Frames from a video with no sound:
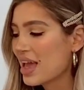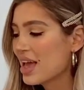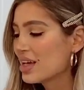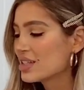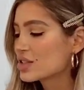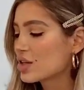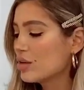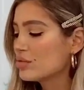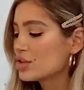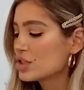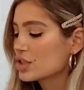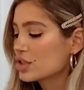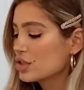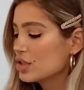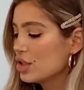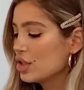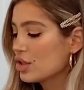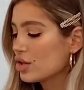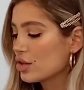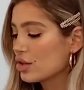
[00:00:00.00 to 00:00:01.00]
So I'm just
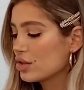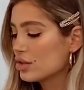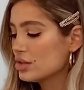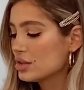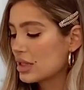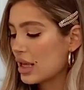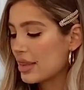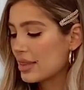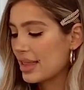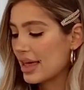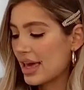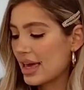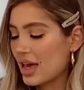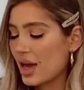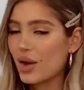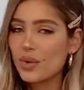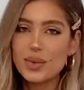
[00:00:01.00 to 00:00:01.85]
going to use the